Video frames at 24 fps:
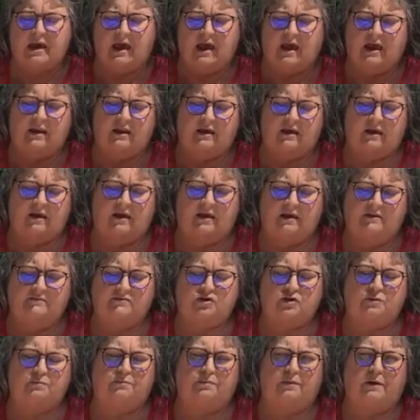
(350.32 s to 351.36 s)
and it gives
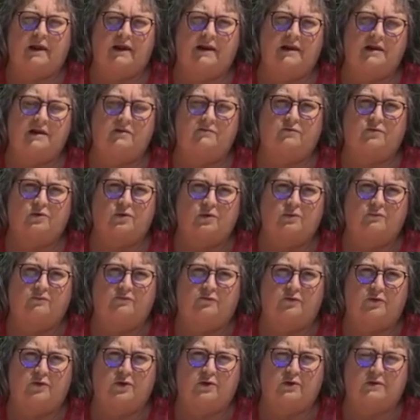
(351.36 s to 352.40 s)
you plenty of room
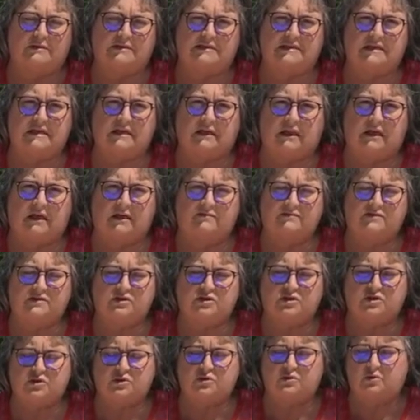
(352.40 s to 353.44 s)
for your tea leaves
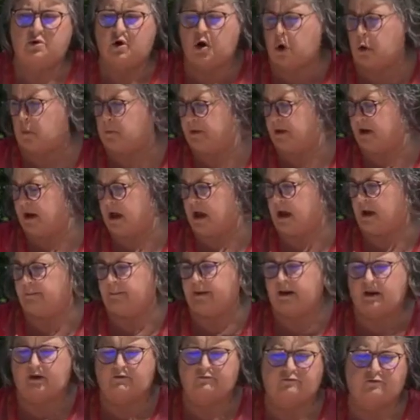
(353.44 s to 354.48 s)
to open up
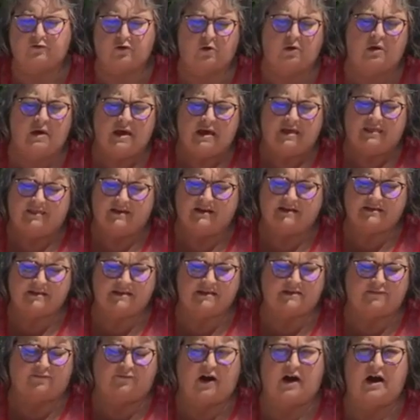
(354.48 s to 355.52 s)
and unfurl. This is
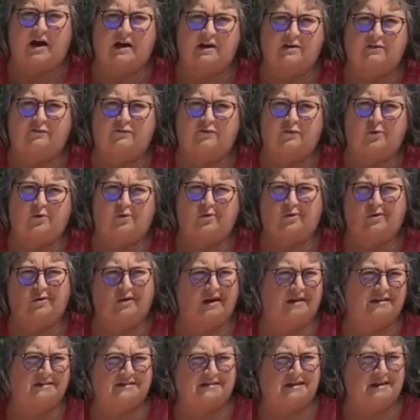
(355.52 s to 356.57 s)
fine for
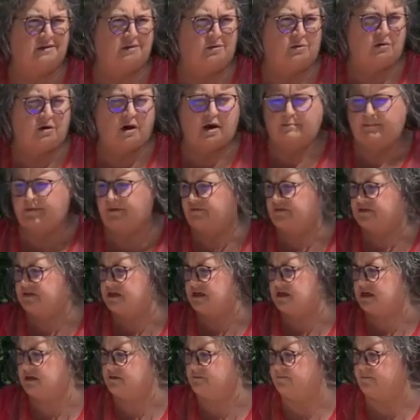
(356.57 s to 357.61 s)
a single cup of
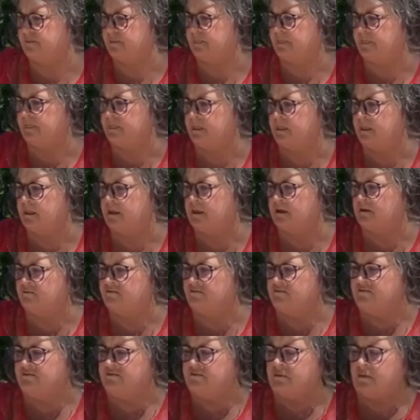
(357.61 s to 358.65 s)
tea.
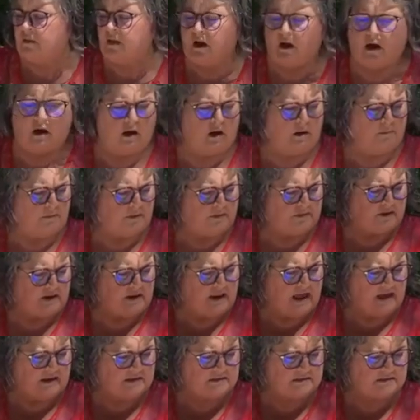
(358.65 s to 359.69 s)
The
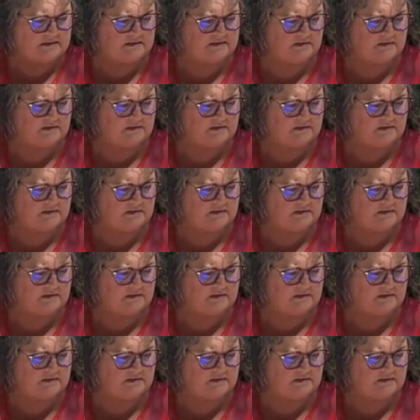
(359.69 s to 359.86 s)
next